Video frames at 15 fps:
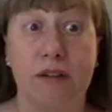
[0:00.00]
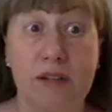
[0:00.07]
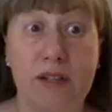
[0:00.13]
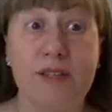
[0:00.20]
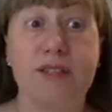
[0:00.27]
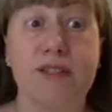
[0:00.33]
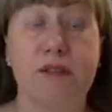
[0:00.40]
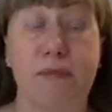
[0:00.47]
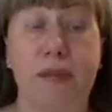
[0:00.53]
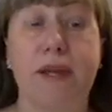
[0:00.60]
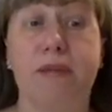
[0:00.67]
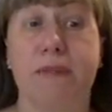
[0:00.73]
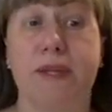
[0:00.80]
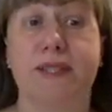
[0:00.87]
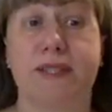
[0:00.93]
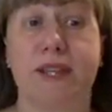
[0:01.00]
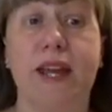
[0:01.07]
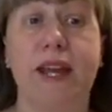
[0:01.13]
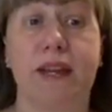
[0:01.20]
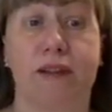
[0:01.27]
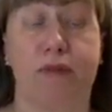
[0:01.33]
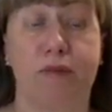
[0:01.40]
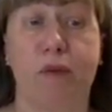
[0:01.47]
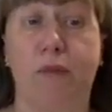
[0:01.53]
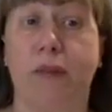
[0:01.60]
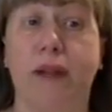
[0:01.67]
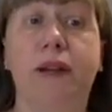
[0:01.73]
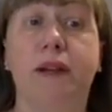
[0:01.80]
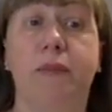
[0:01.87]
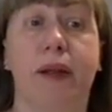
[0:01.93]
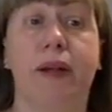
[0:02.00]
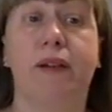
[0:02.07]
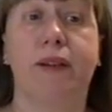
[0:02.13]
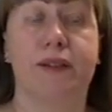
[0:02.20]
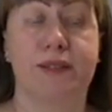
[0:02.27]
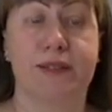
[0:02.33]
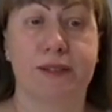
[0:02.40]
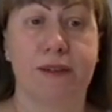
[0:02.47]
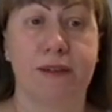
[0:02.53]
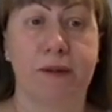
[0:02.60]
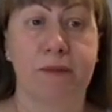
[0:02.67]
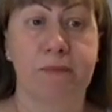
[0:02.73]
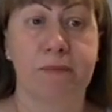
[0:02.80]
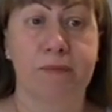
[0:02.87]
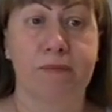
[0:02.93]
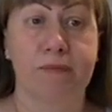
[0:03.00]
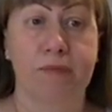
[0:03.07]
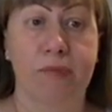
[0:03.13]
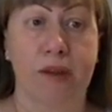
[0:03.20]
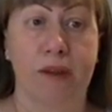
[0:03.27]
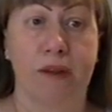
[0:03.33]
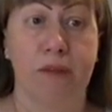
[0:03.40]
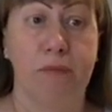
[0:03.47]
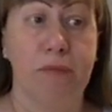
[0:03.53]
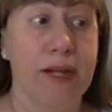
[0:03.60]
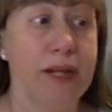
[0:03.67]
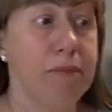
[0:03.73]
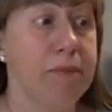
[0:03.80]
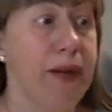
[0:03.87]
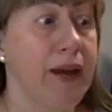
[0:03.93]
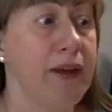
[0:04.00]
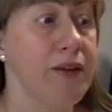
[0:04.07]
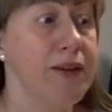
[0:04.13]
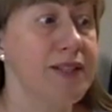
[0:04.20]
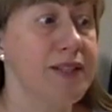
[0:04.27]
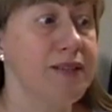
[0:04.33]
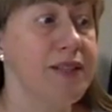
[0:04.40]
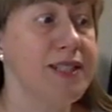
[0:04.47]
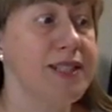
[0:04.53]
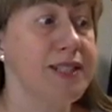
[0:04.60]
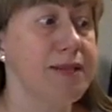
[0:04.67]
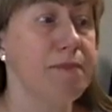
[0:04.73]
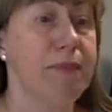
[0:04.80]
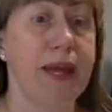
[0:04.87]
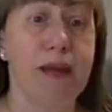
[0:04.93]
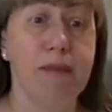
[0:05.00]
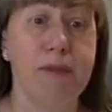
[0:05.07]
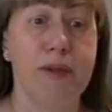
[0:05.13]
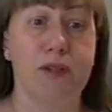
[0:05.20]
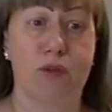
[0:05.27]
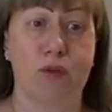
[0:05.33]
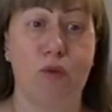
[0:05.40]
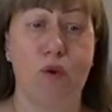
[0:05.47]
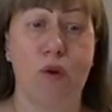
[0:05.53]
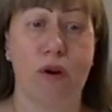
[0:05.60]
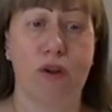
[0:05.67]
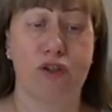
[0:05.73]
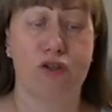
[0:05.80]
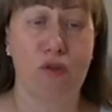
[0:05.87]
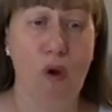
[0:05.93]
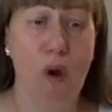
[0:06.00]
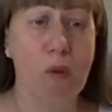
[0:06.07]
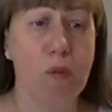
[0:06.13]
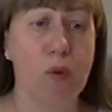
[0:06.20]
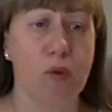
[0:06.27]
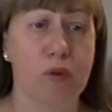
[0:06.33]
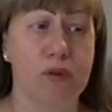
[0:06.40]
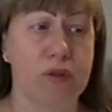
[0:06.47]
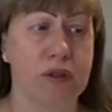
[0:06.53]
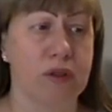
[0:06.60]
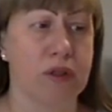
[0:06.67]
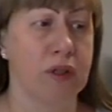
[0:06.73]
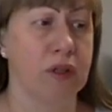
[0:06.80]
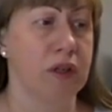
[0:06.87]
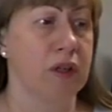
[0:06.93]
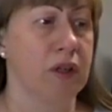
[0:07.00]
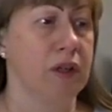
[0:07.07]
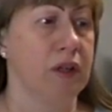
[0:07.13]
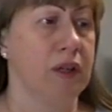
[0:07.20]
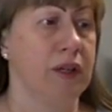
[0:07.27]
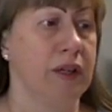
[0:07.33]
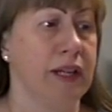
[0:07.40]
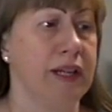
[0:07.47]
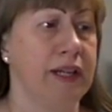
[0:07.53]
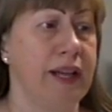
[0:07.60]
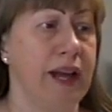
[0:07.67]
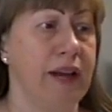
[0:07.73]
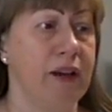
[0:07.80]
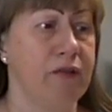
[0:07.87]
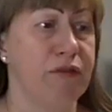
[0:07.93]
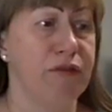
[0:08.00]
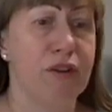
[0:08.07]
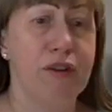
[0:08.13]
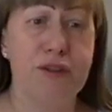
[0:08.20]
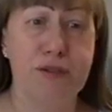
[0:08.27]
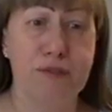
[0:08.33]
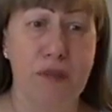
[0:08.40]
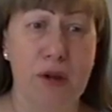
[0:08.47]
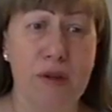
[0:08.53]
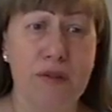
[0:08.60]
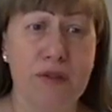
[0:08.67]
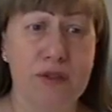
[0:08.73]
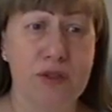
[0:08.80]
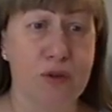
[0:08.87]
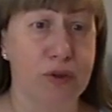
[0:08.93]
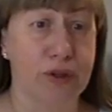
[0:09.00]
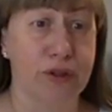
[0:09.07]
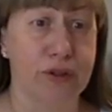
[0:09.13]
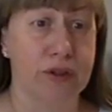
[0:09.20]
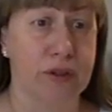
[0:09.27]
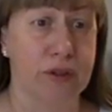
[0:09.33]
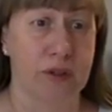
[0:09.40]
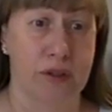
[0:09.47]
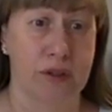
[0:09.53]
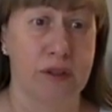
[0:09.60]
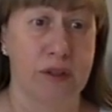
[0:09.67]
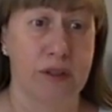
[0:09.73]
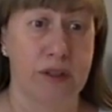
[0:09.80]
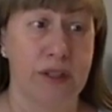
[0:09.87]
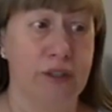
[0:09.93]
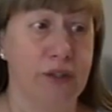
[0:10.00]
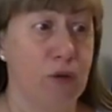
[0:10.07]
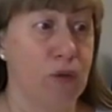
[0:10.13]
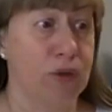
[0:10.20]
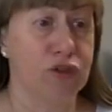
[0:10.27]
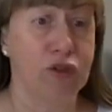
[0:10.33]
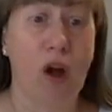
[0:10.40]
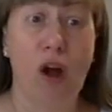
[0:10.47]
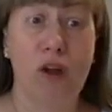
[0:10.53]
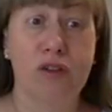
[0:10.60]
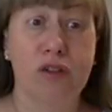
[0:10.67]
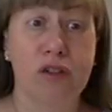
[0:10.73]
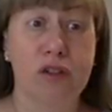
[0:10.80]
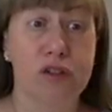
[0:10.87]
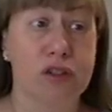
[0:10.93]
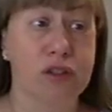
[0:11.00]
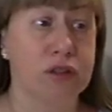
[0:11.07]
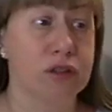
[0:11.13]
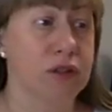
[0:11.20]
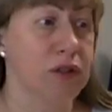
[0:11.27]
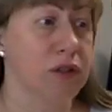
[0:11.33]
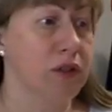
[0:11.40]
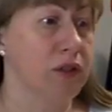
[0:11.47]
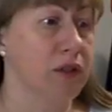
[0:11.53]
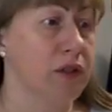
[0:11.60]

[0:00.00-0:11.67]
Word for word: This is a big mistake from many parents. Many parents even see babies who are troubled in their first months or, you know, a toddler